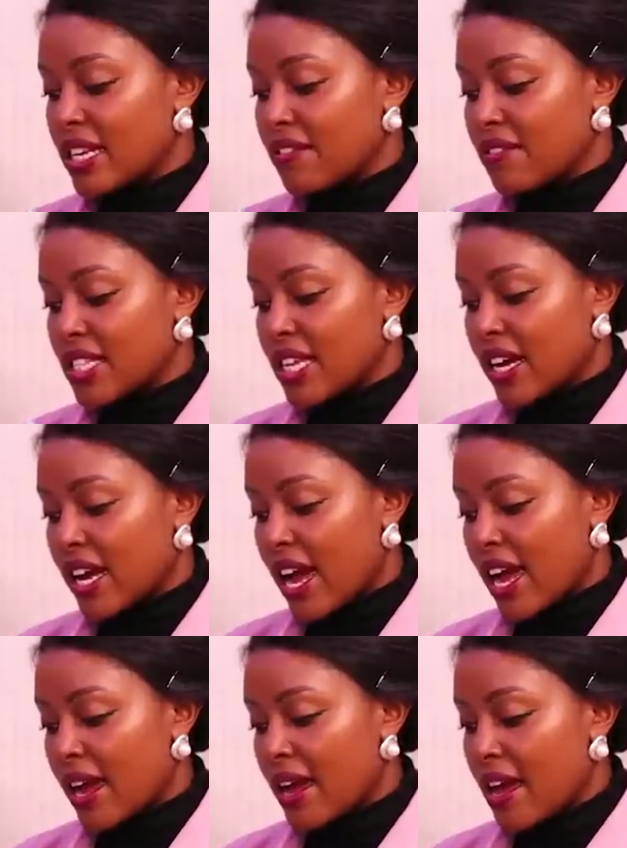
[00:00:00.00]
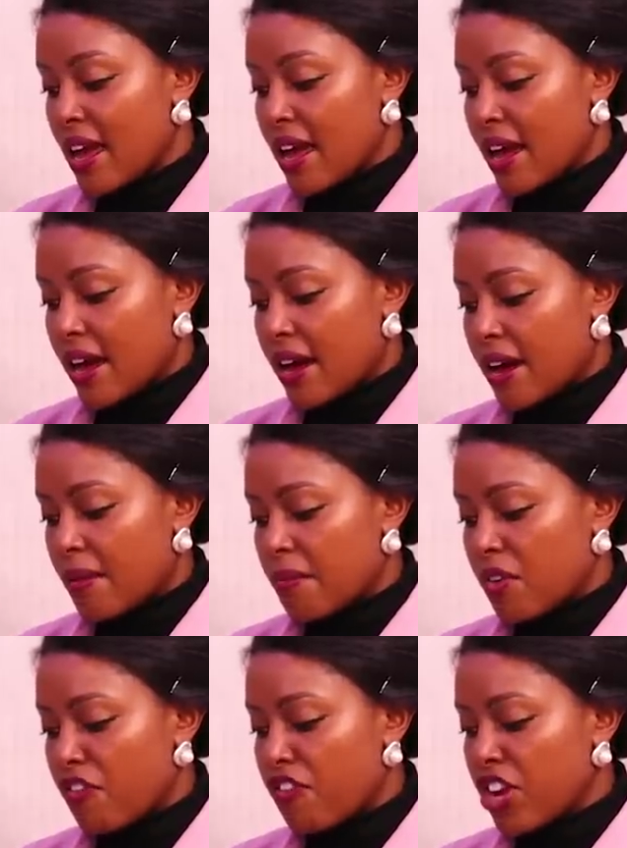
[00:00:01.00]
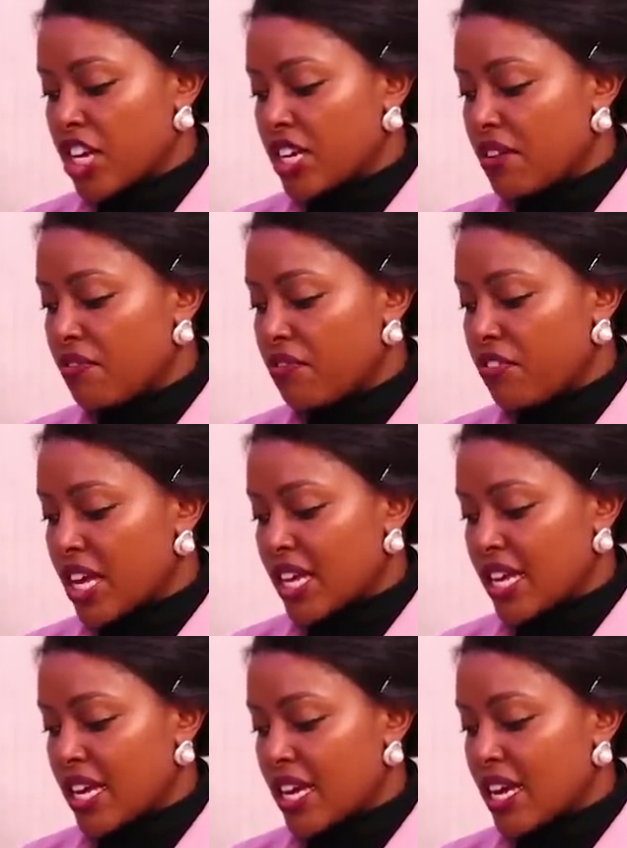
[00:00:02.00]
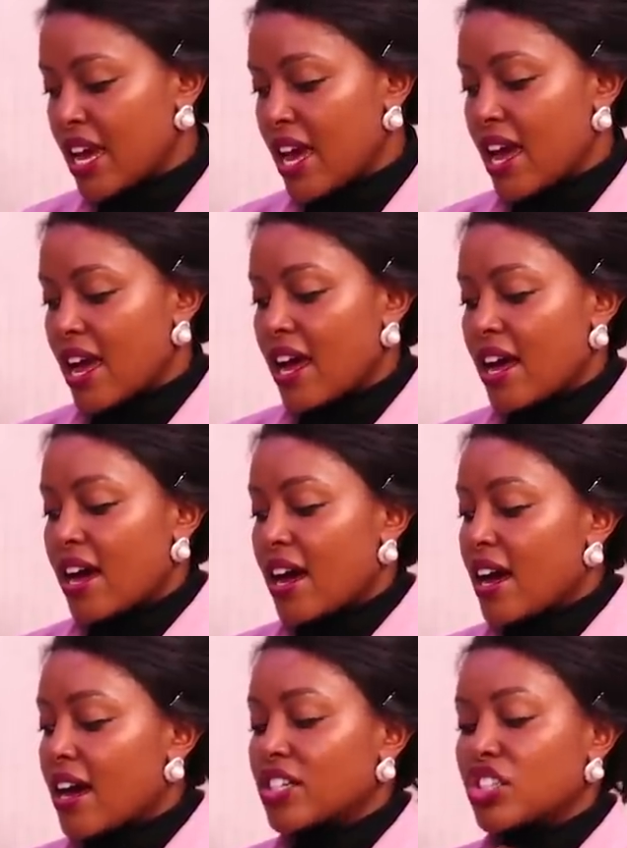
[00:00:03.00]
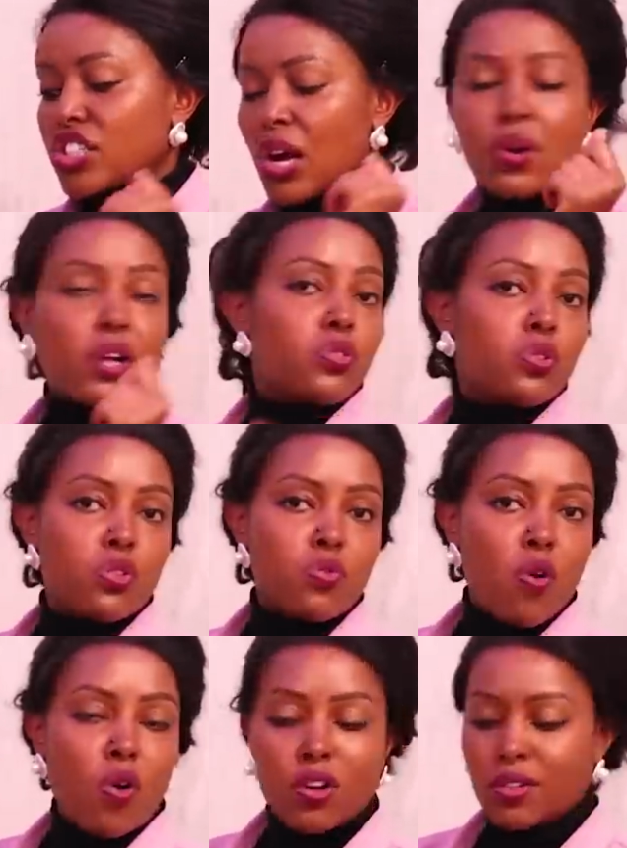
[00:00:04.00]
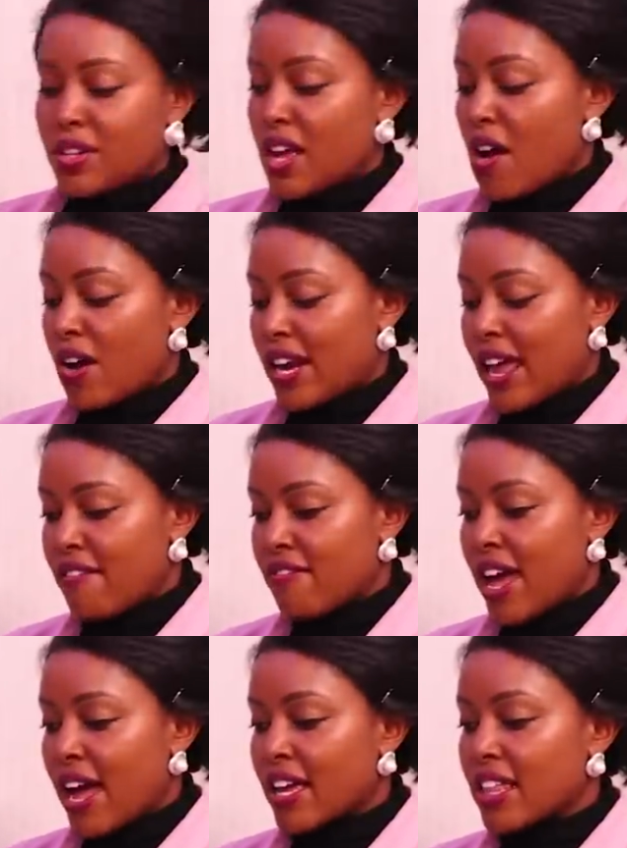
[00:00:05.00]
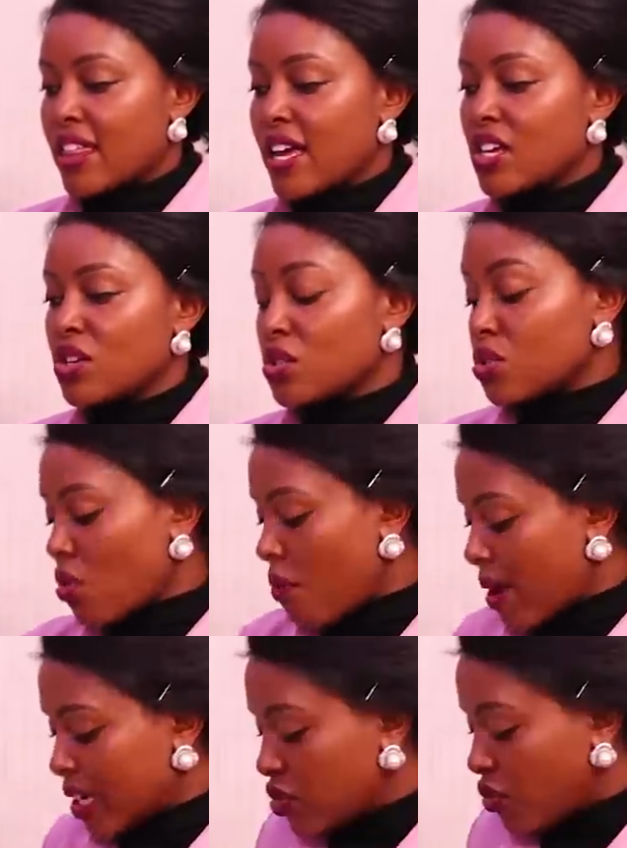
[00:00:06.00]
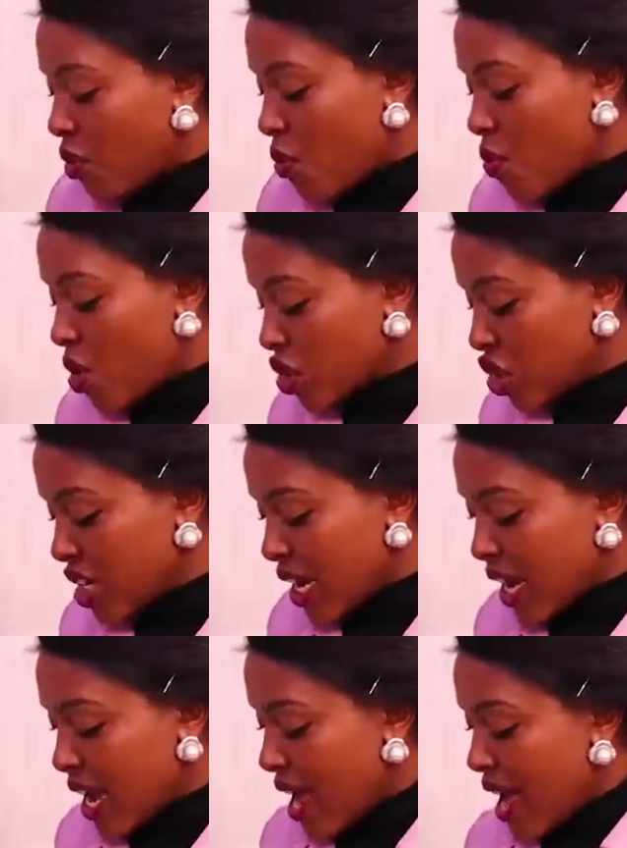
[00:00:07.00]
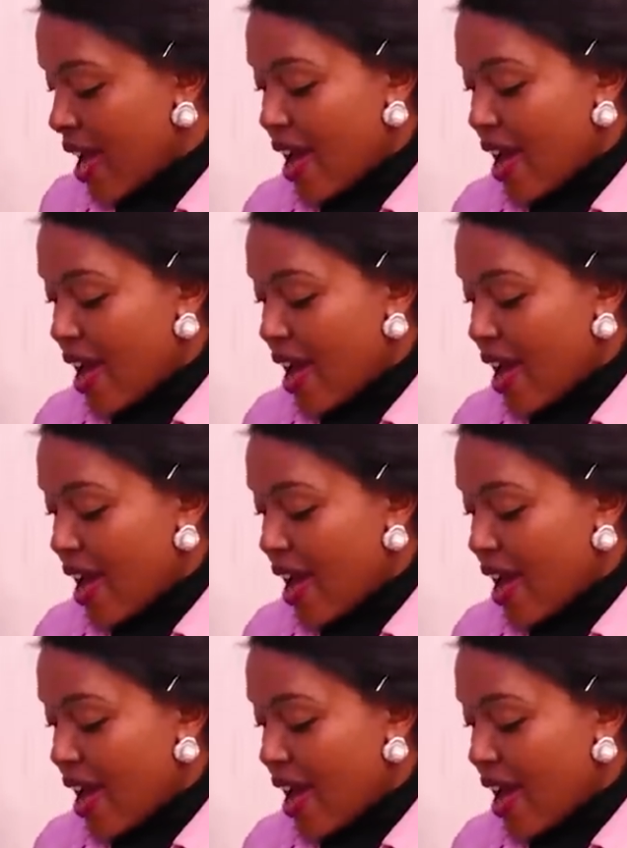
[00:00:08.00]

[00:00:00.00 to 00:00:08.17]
tell if it's a guy. Findi, Vicky. Shout out to you all, our live gang, and thank you so much for watching.